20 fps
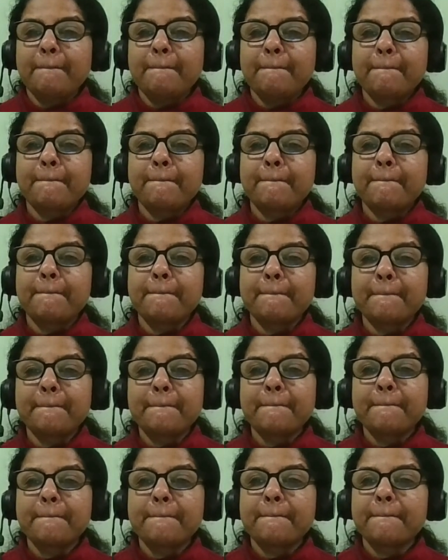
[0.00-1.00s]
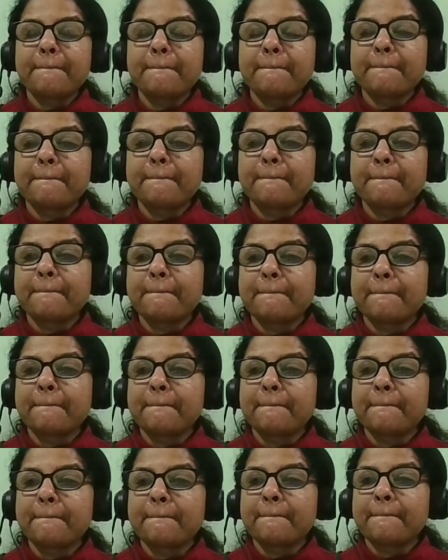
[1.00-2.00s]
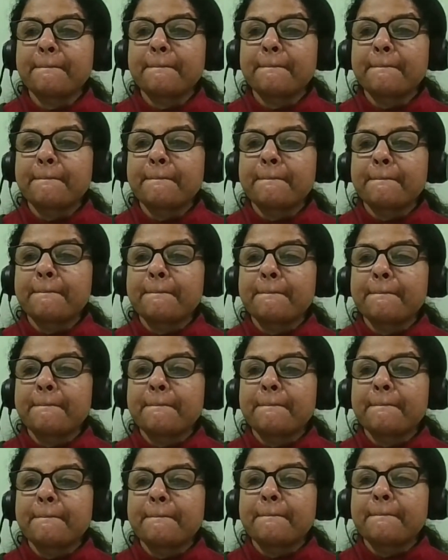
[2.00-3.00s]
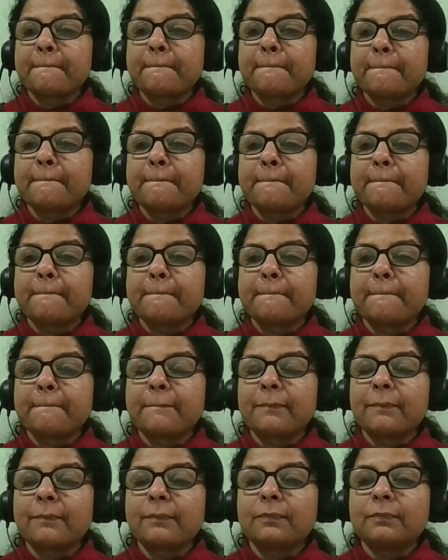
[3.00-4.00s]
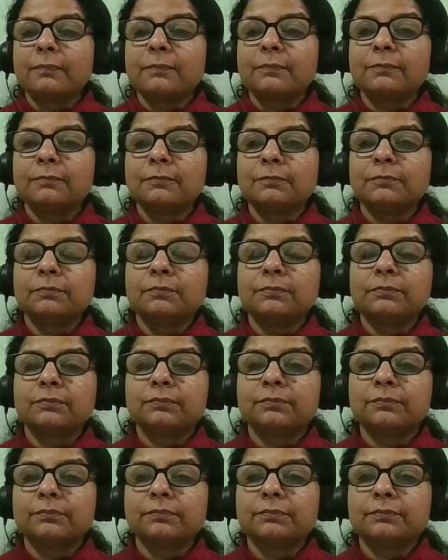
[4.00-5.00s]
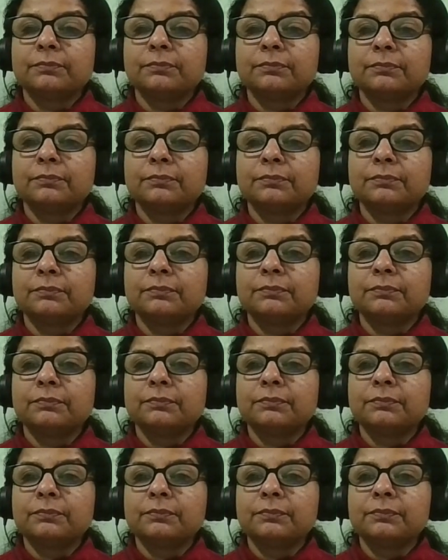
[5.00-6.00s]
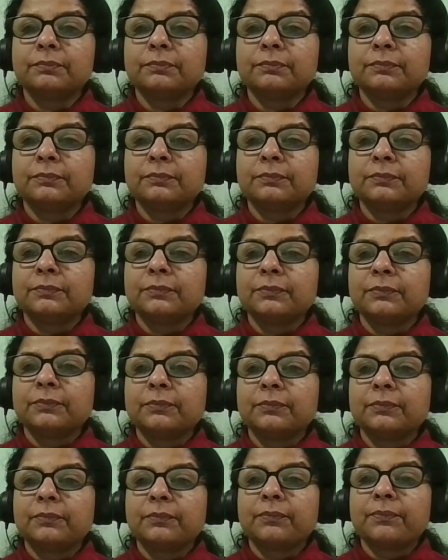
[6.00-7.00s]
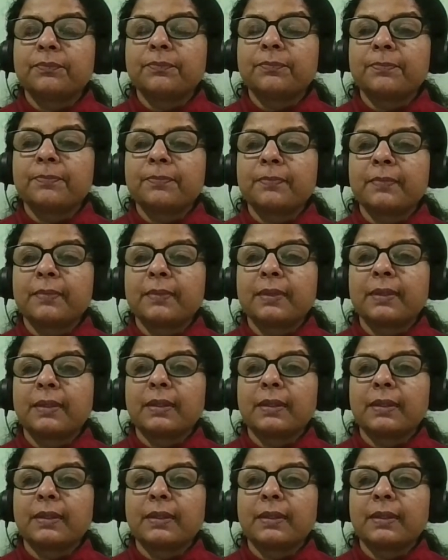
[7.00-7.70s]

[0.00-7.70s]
Nobody speaks.